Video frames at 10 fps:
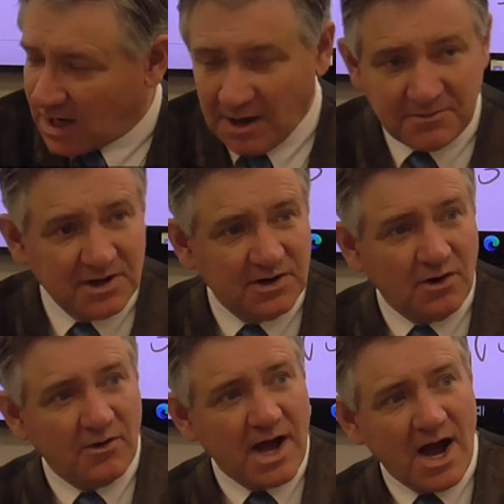I'm going to
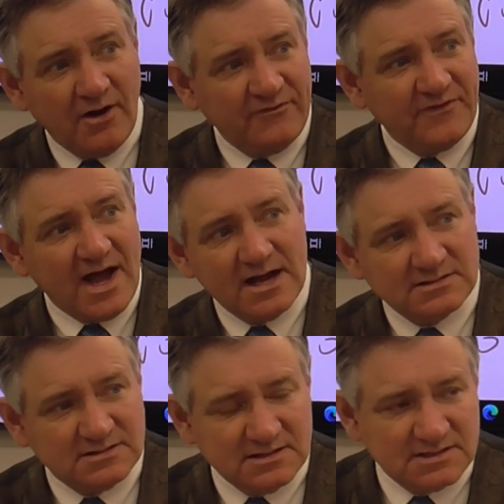know how
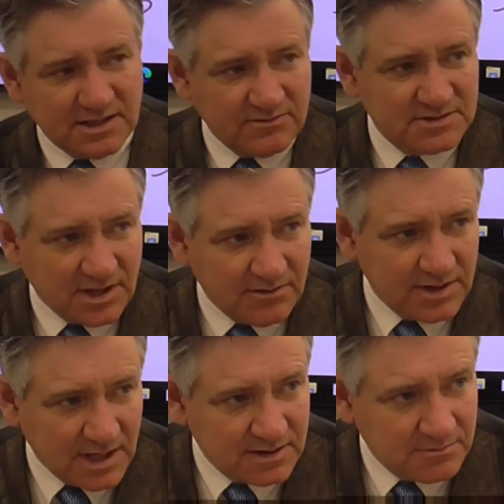fast this thing was
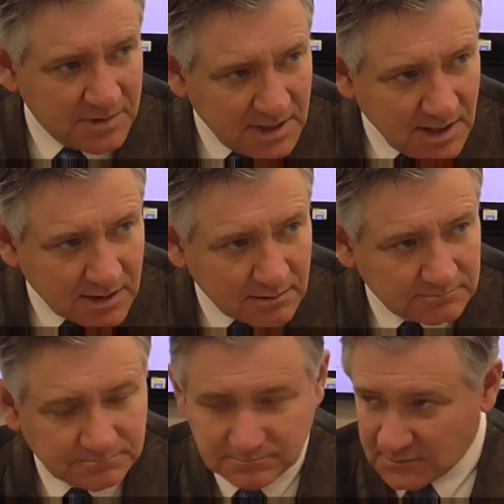going at the beginning.
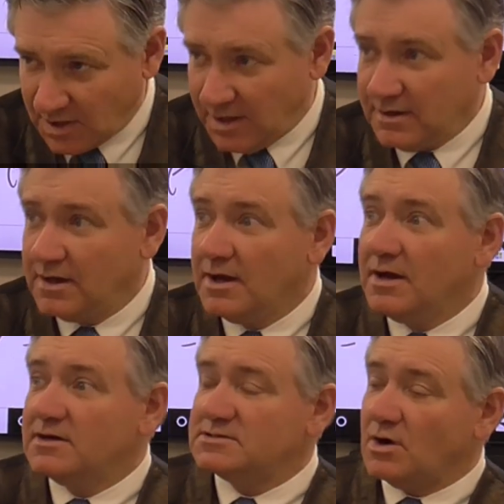Okay?
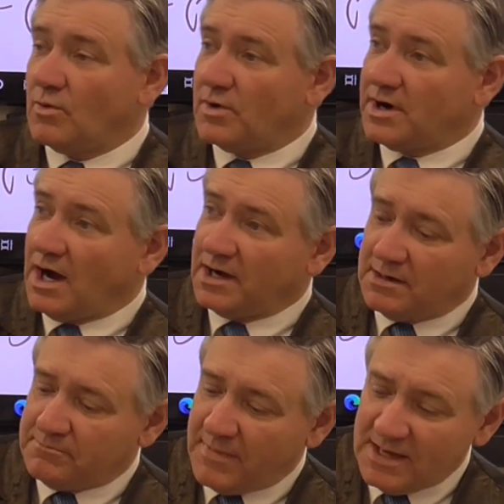So we're not
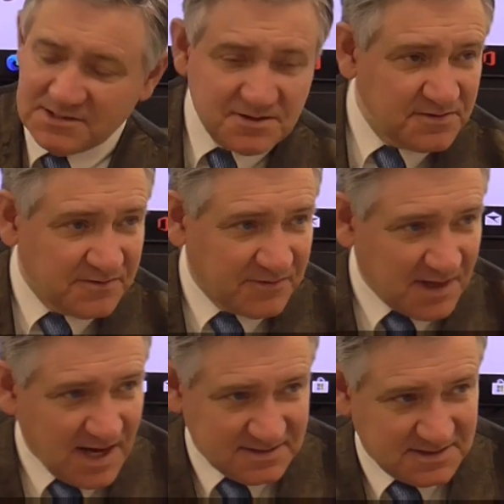going to measure the
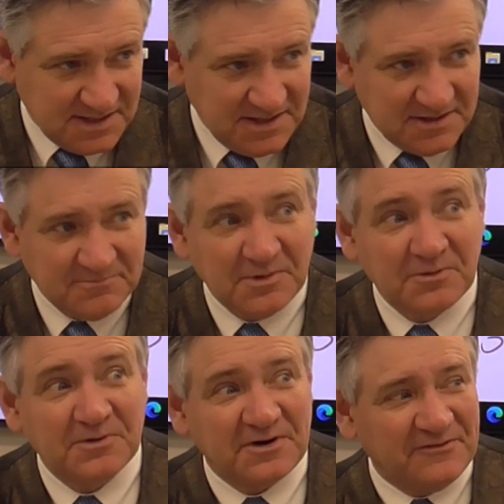velocity, but
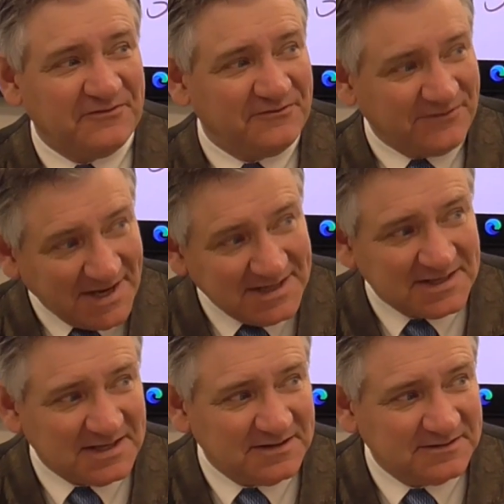we're going to find
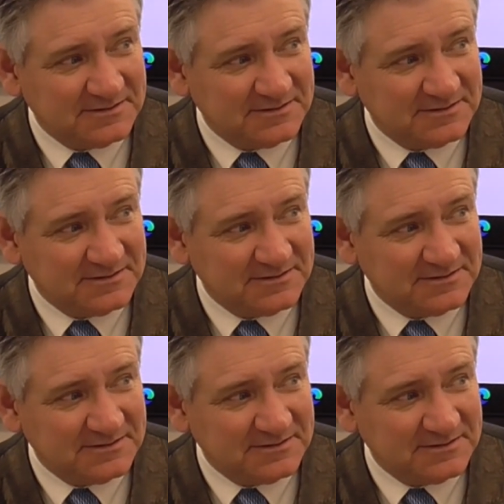it.